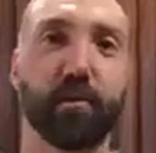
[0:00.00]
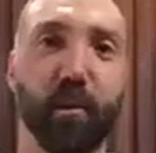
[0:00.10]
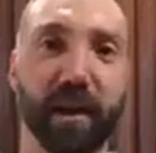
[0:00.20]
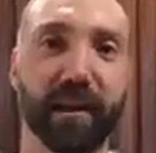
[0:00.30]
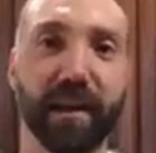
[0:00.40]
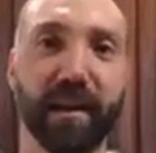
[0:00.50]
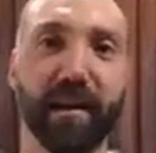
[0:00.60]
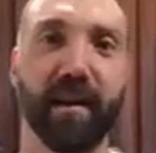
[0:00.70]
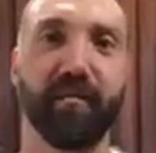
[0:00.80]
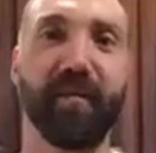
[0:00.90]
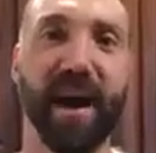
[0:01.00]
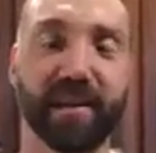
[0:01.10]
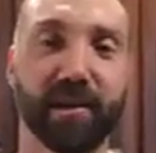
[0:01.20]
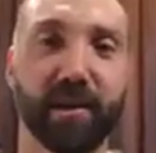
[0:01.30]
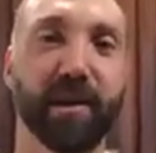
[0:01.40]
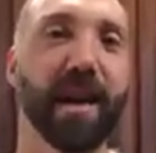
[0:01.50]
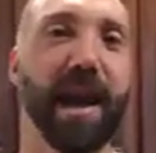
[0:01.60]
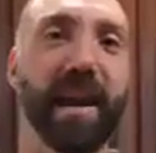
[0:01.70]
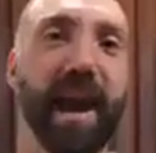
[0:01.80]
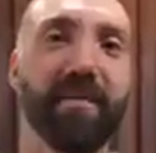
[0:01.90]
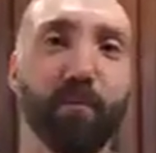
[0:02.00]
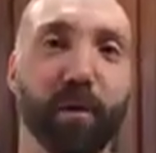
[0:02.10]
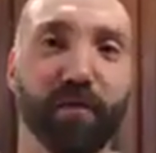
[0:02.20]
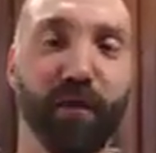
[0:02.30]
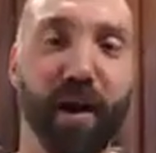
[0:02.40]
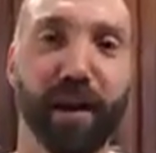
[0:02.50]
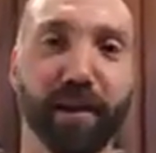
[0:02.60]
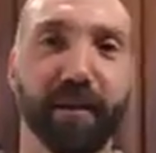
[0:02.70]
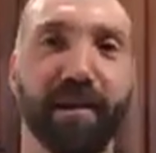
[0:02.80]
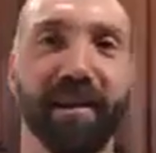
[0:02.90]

quickly, faster, and have more fun.